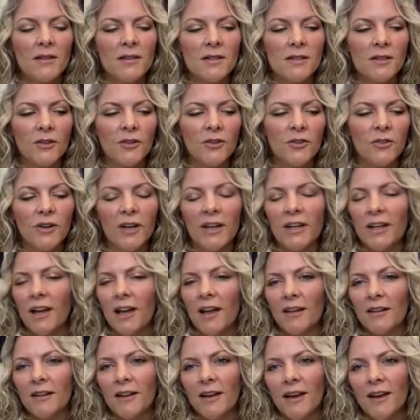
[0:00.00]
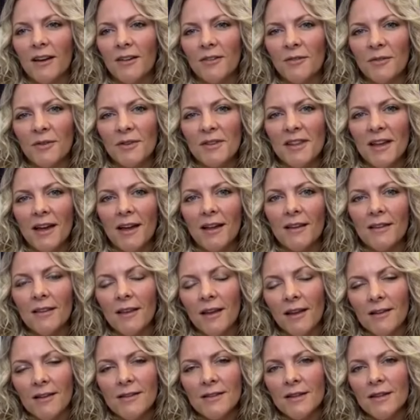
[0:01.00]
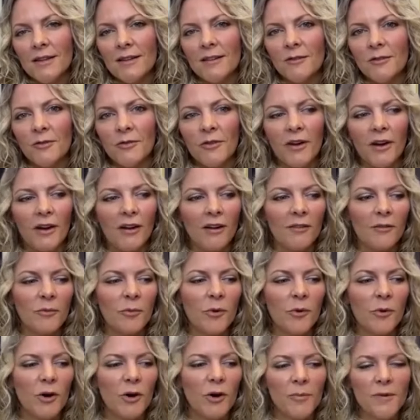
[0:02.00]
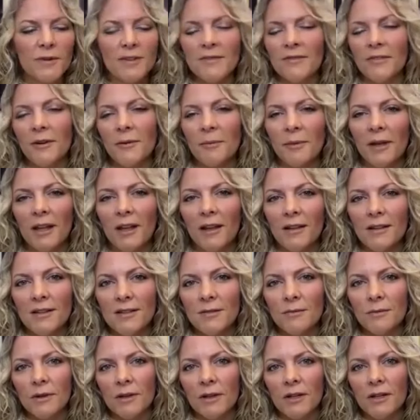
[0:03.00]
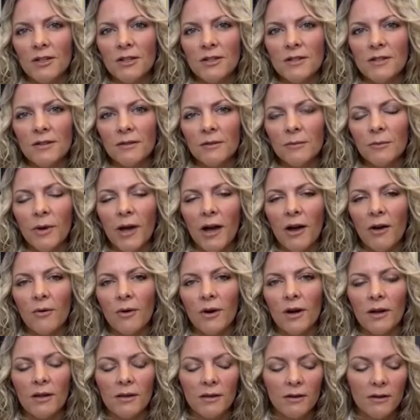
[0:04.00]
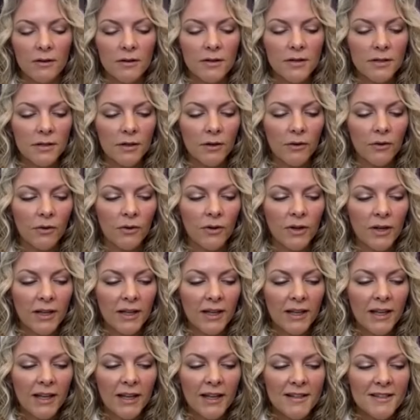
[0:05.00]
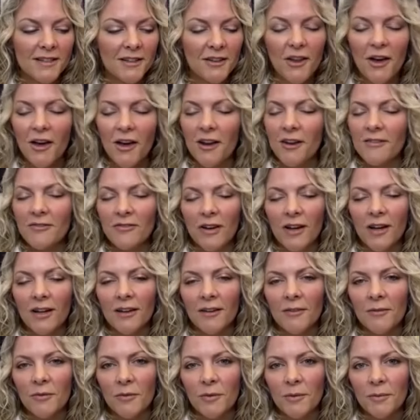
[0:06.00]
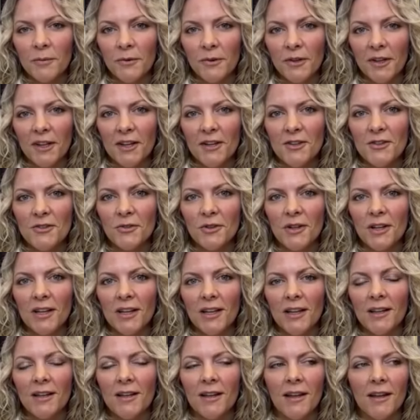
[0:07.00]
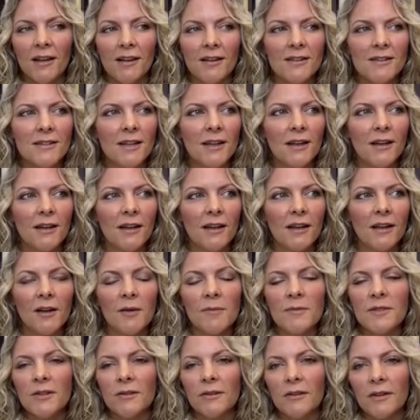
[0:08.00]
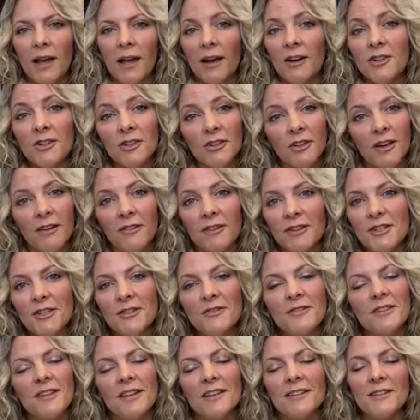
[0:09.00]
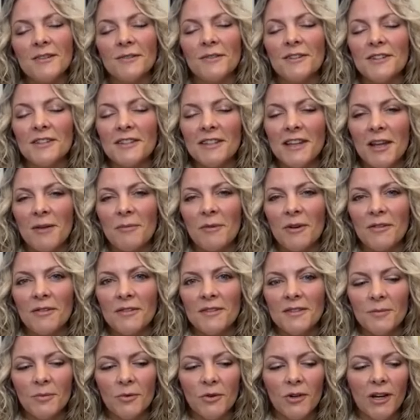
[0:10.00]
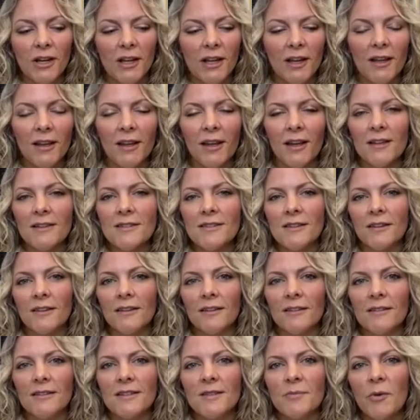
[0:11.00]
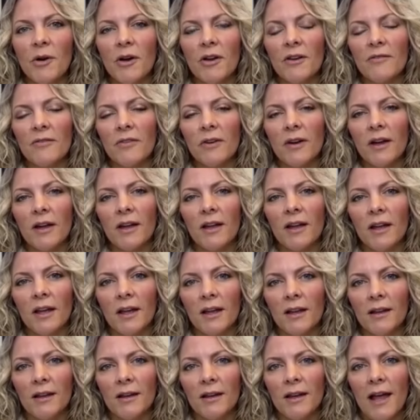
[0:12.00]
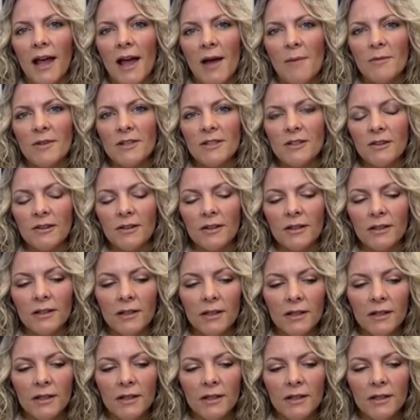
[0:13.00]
so again, kind of with that seed of purpose for me is really just to empower others. So it's a lot of fun. I'm really enjoying it. And it comes out actually every Tuesday. So it just came out this morning, and that's on Spotify and Apple